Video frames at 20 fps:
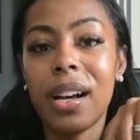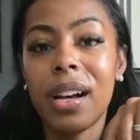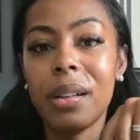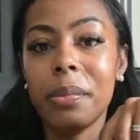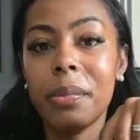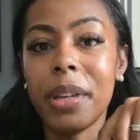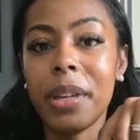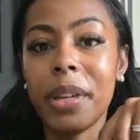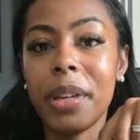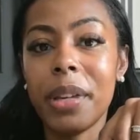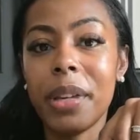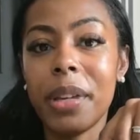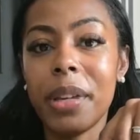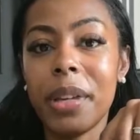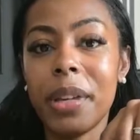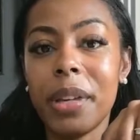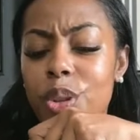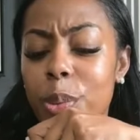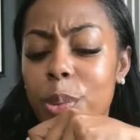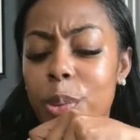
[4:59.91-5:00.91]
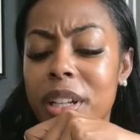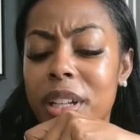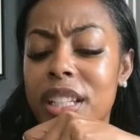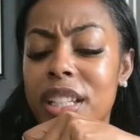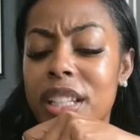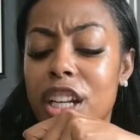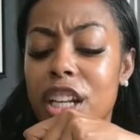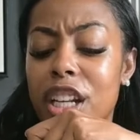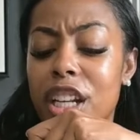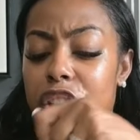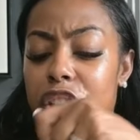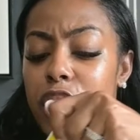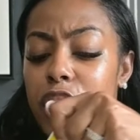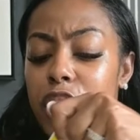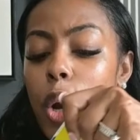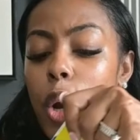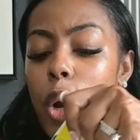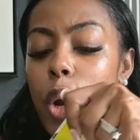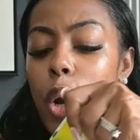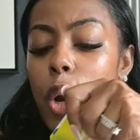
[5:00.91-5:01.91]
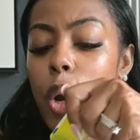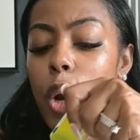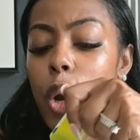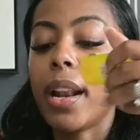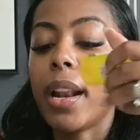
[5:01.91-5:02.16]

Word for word: Um, and it's just super easy to just open.